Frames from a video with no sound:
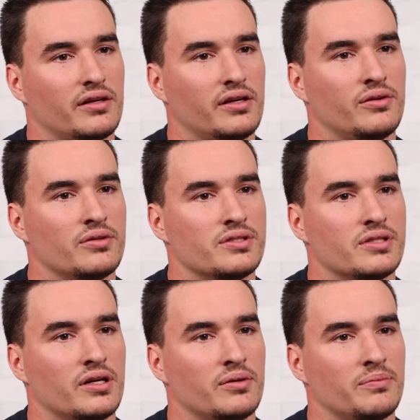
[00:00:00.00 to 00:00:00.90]
It was
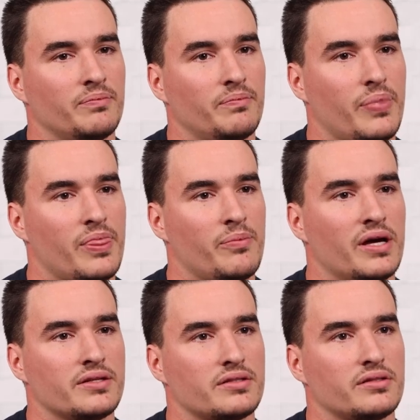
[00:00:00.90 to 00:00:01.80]
the
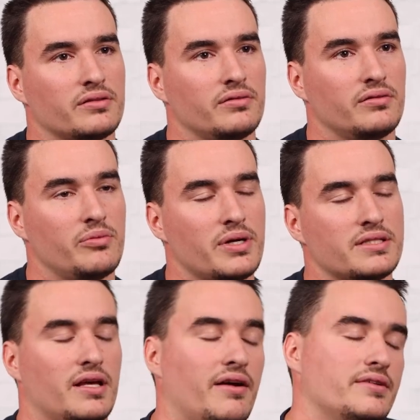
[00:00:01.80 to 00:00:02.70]
best,
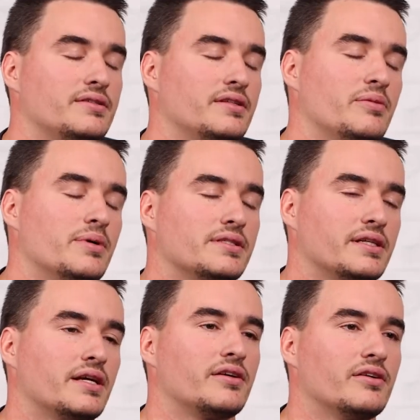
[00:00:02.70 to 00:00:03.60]
obviously the best
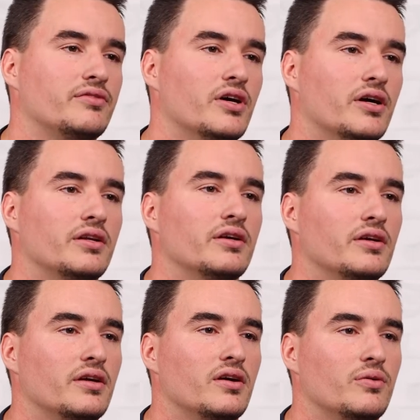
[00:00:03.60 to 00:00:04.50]
thing I could have done
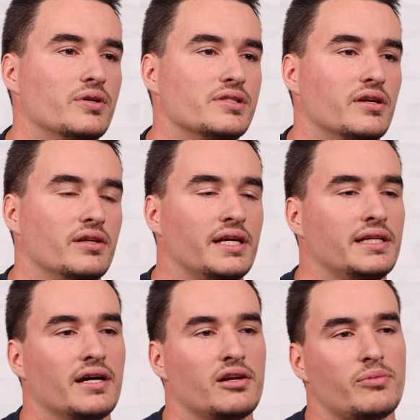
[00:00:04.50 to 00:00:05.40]
was laying
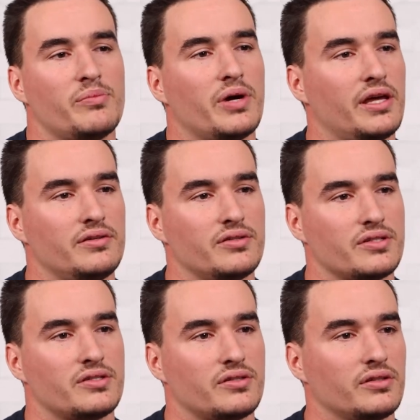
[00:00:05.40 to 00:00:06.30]
down in my bed and
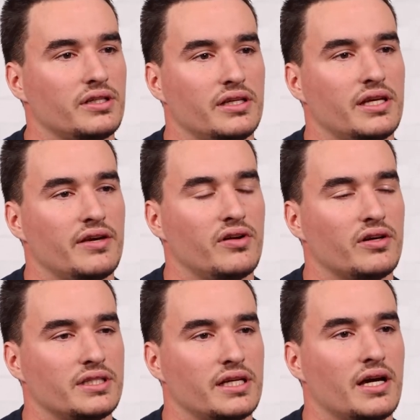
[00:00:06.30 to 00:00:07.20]
just gave it all
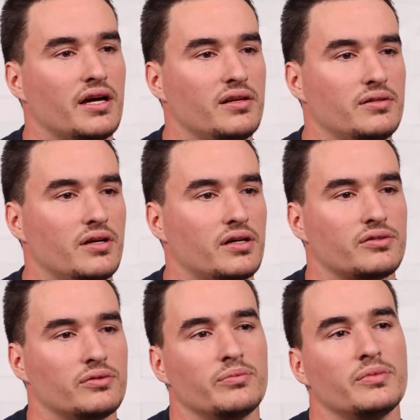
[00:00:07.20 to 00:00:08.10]
to God, talked
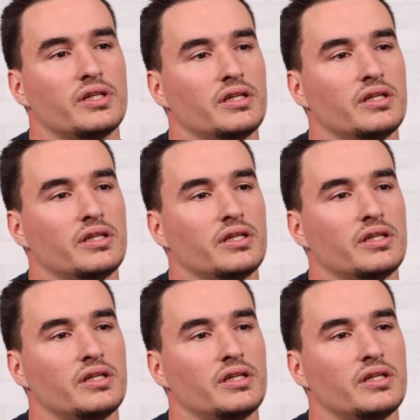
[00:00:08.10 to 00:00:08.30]
to him,